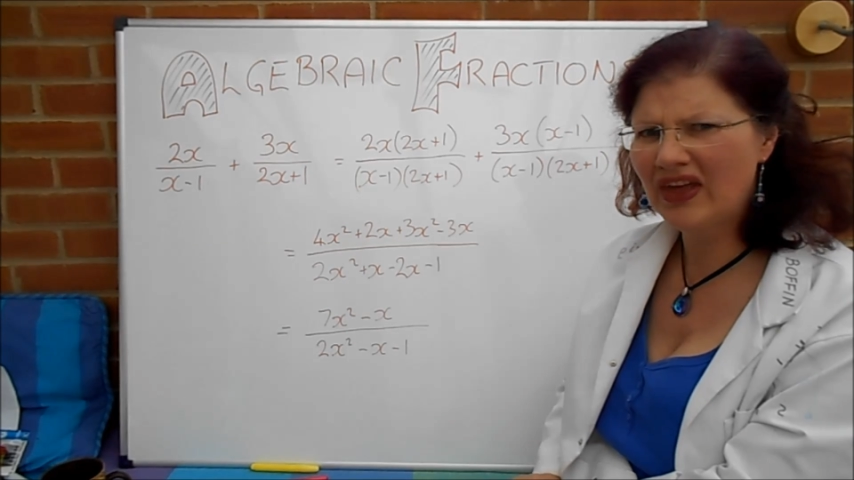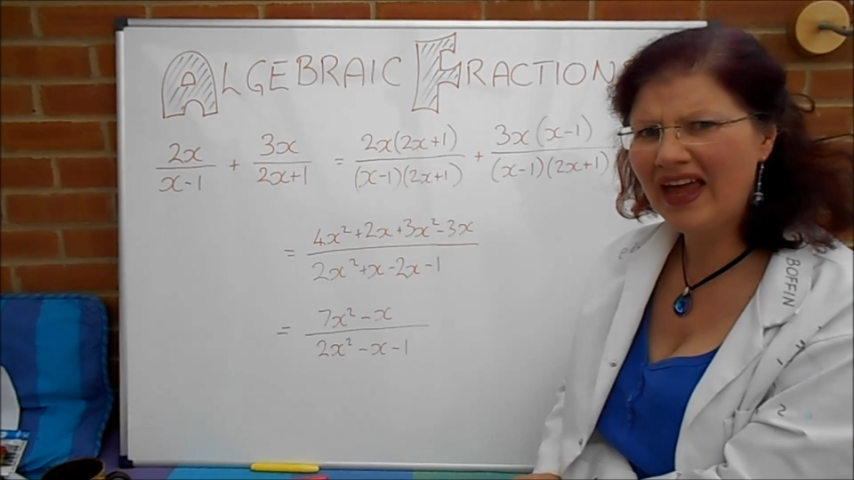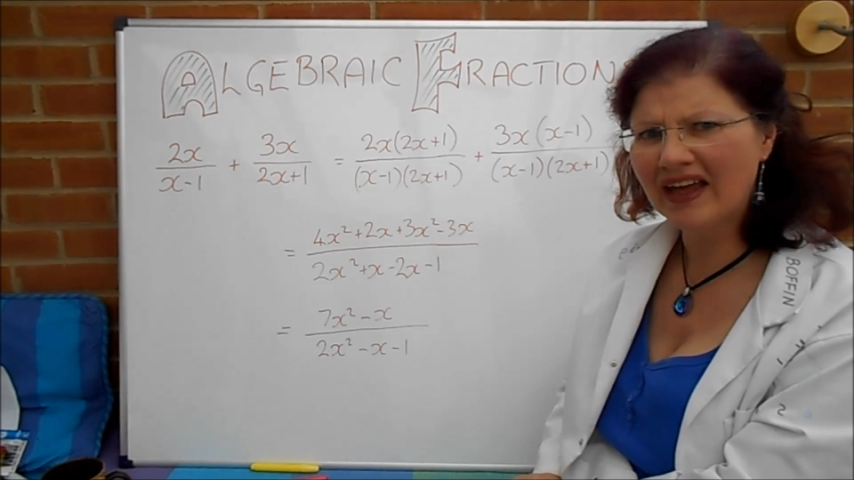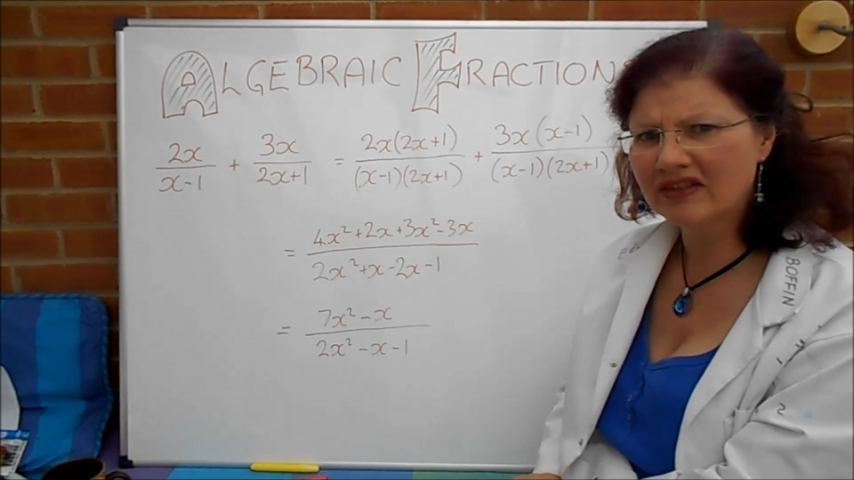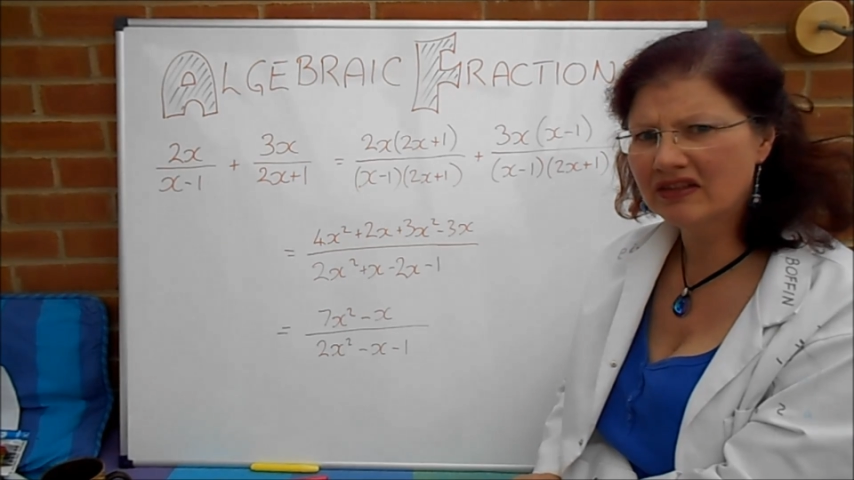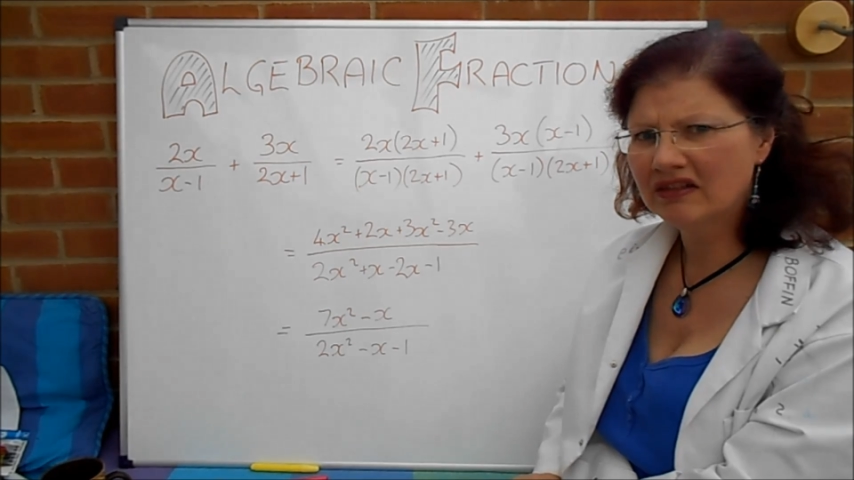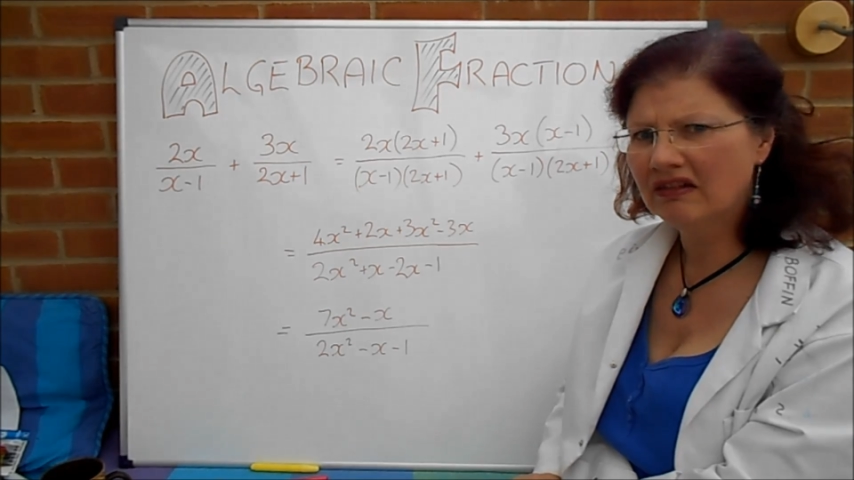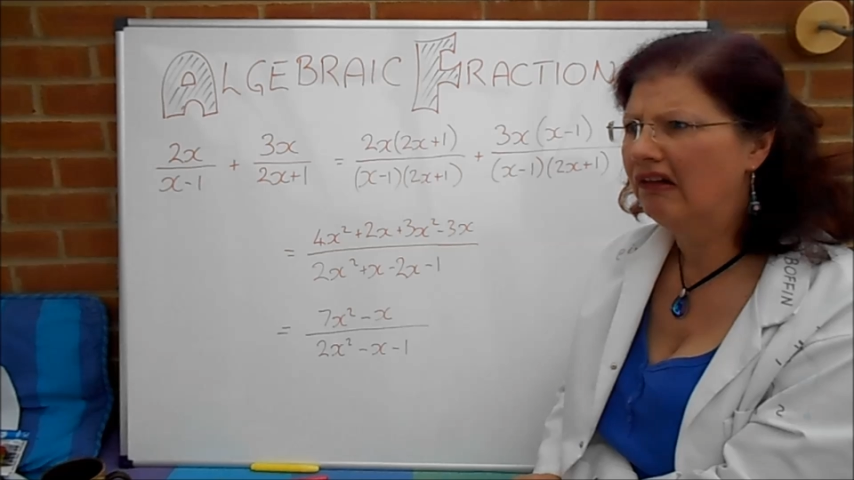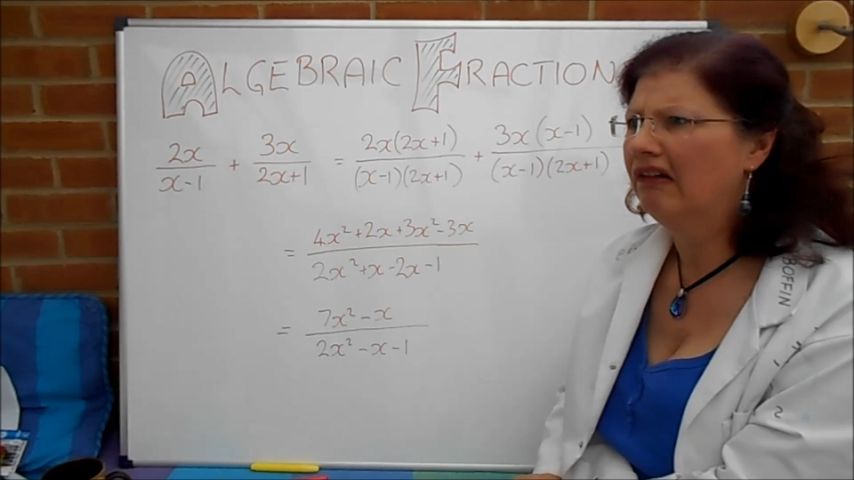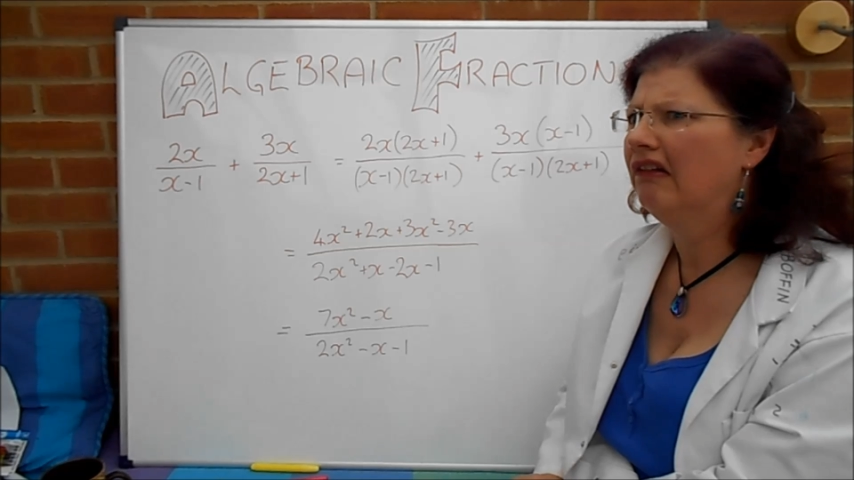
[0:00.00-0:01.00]
that.
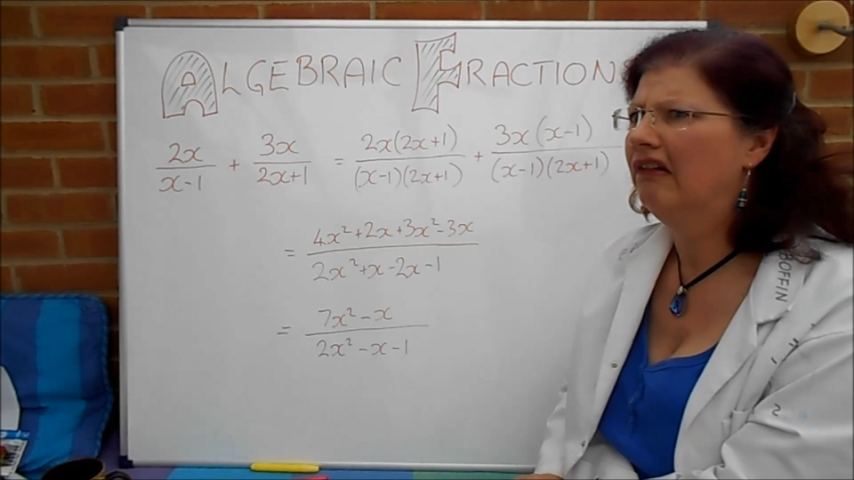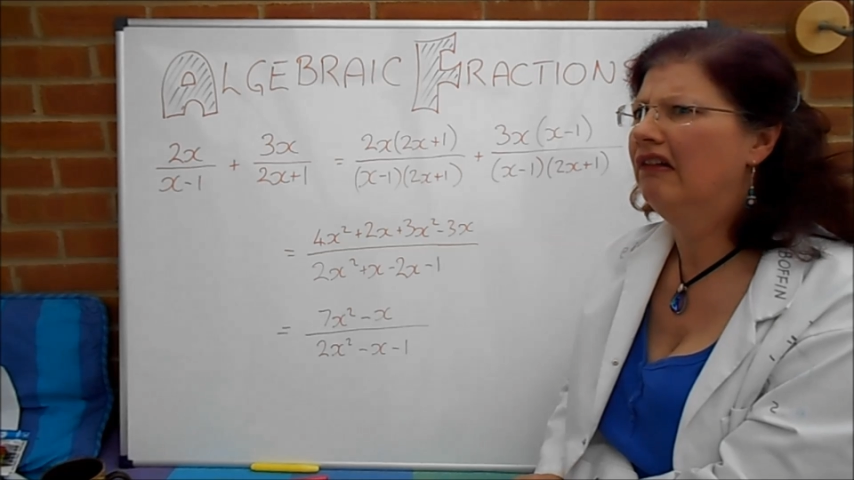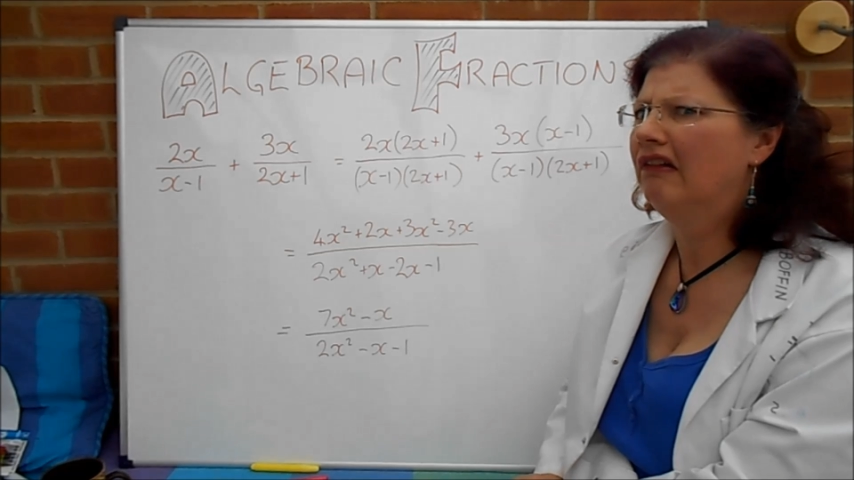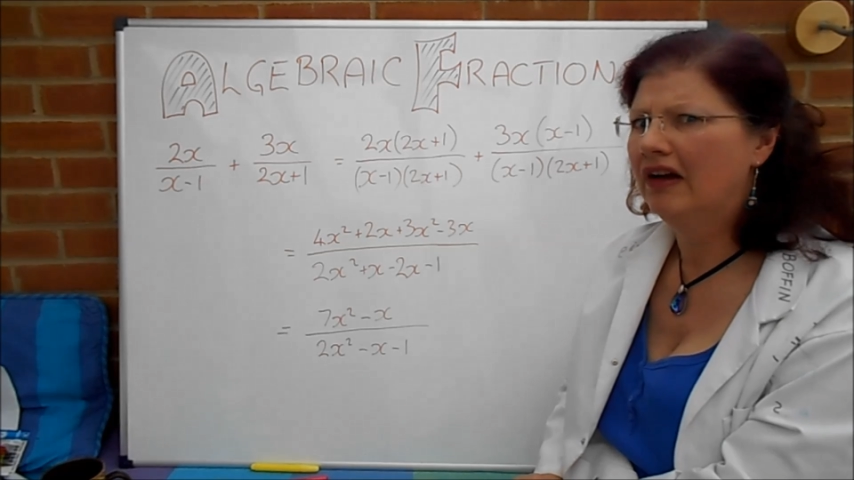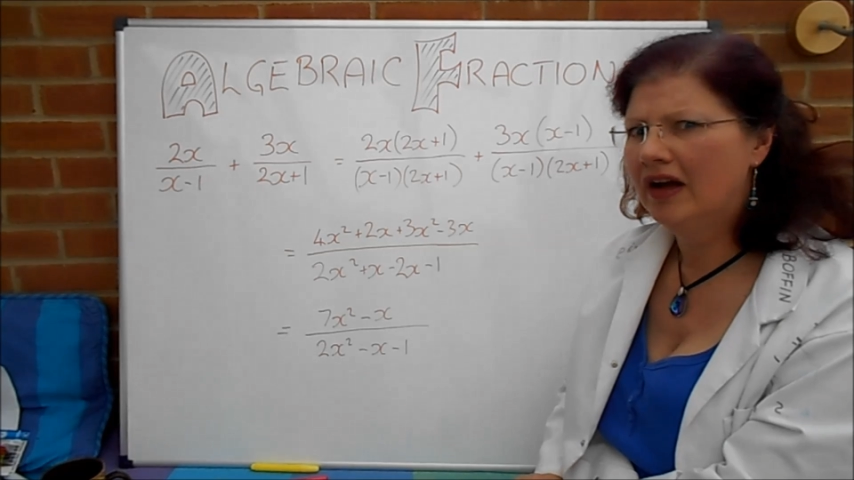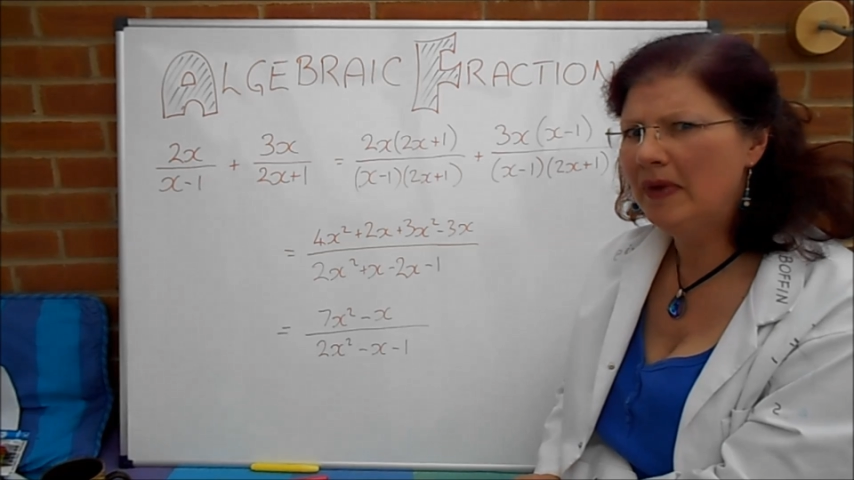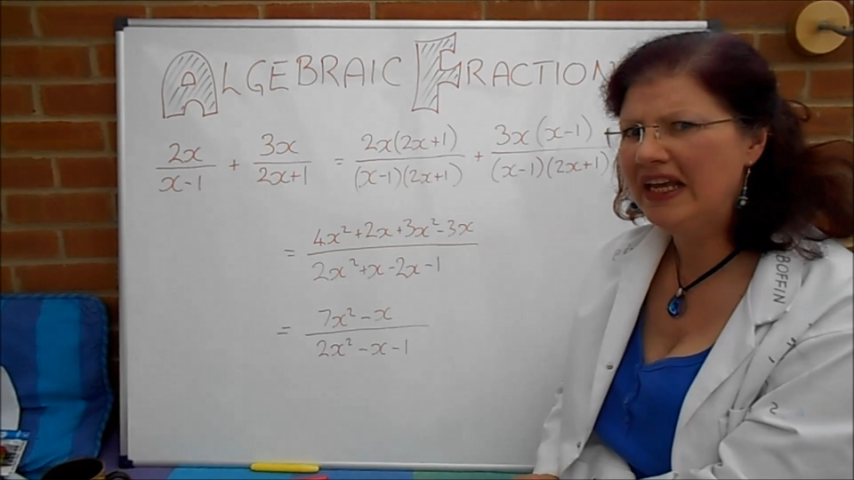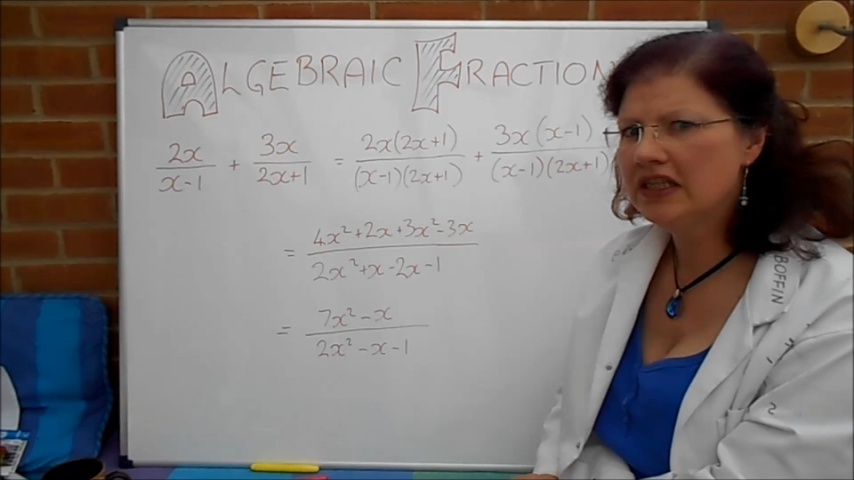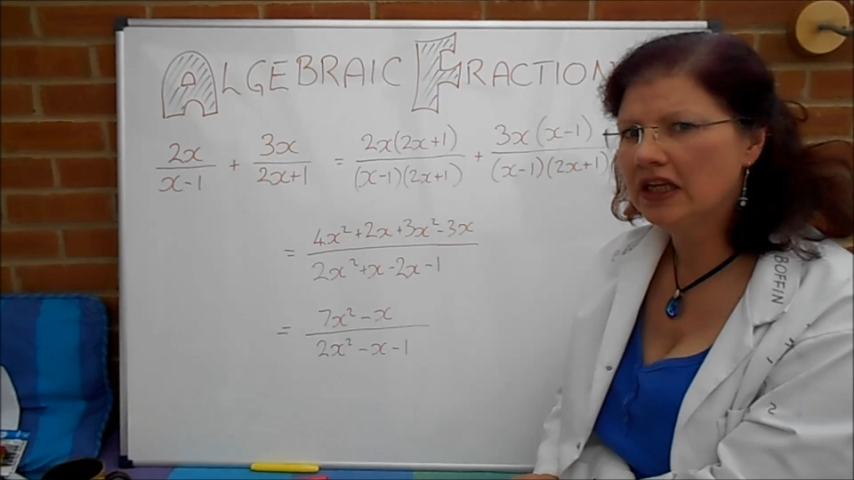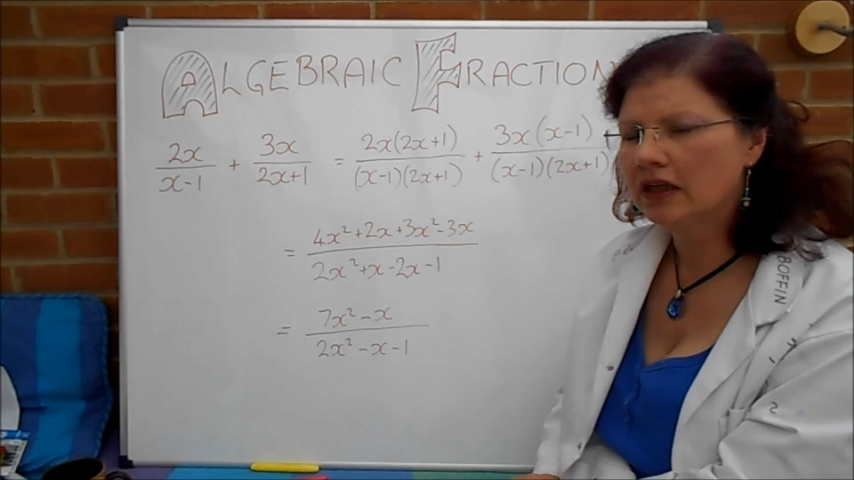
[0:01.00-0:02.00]

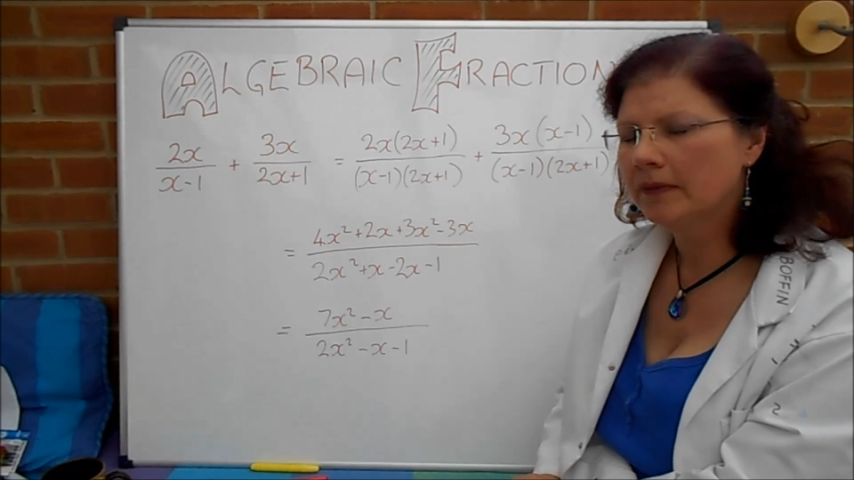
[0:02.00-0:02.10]
Amazing.